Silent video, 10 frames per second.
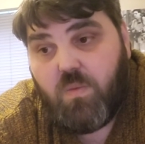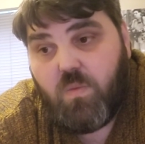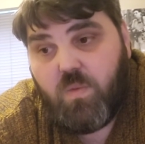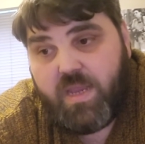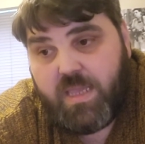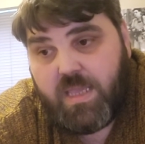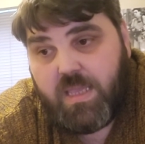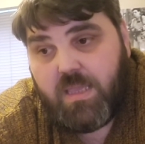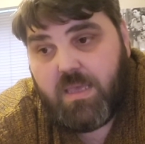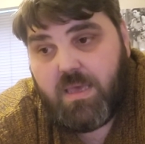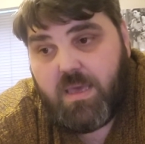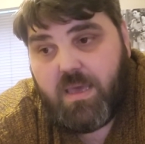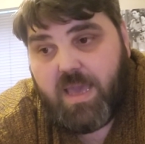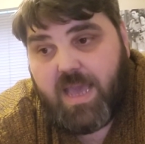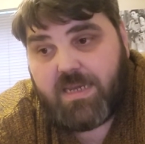Winnie
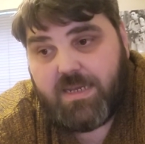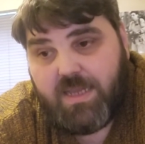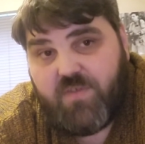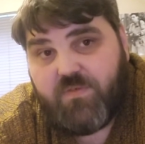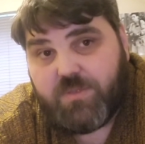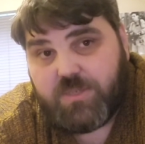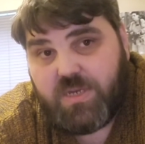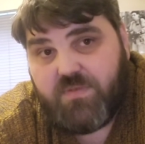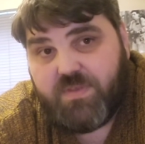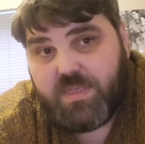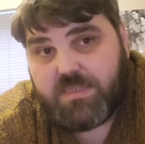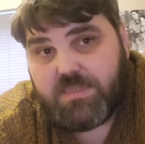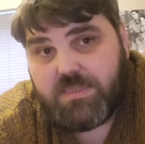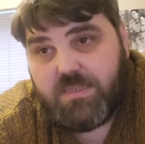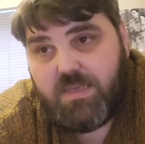had a life of
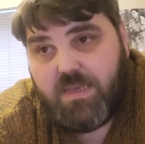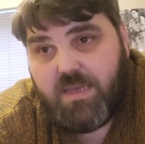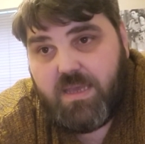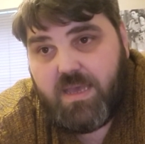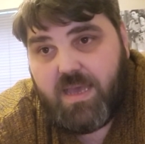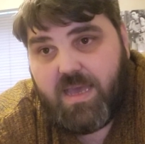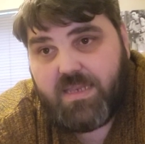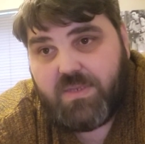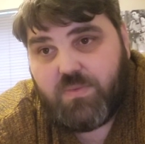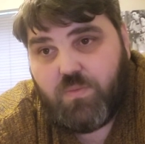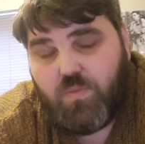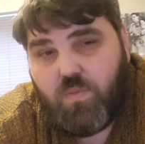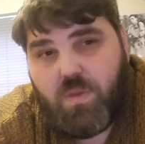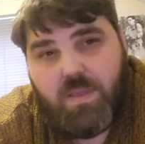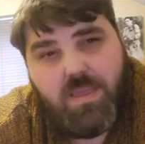service and
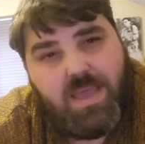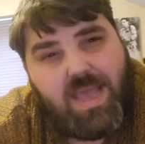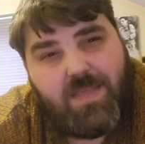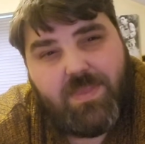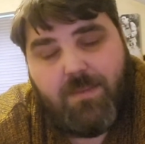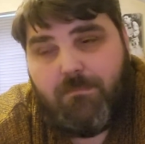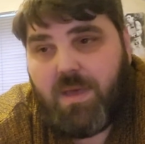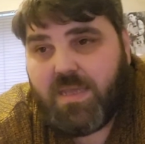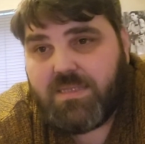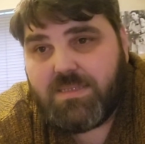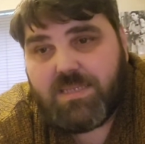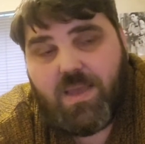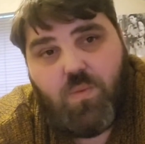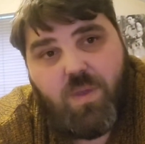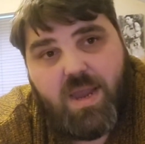had that
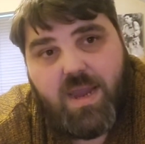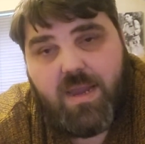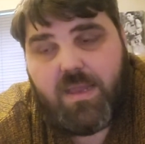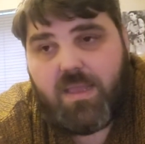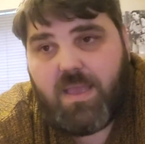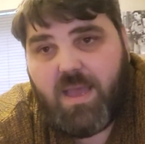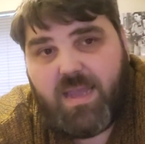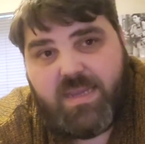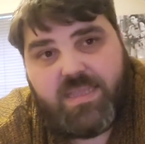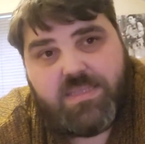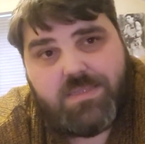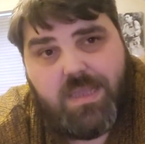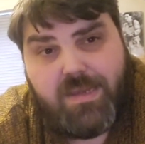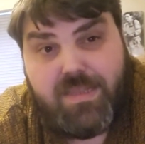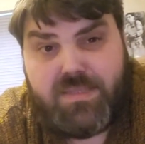mindset where I need
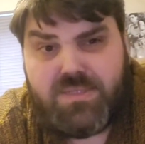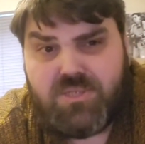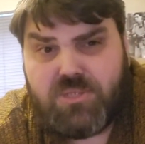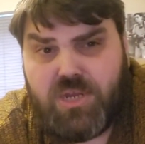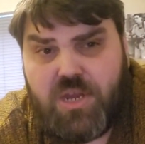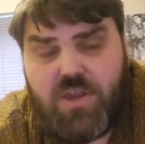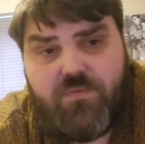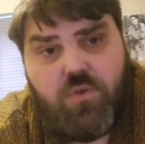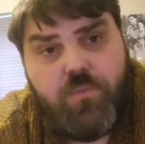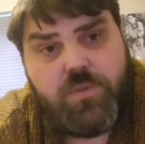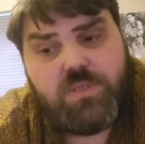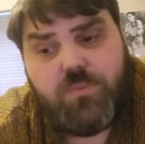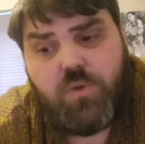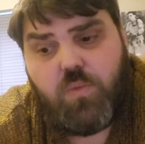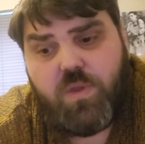to serve, almost to the
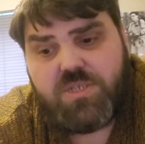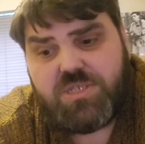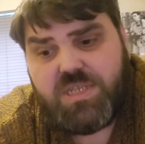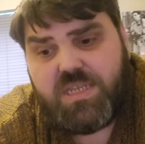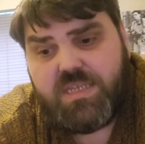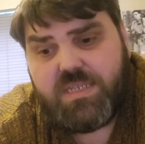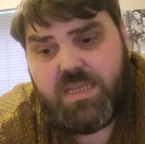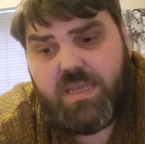point where she'd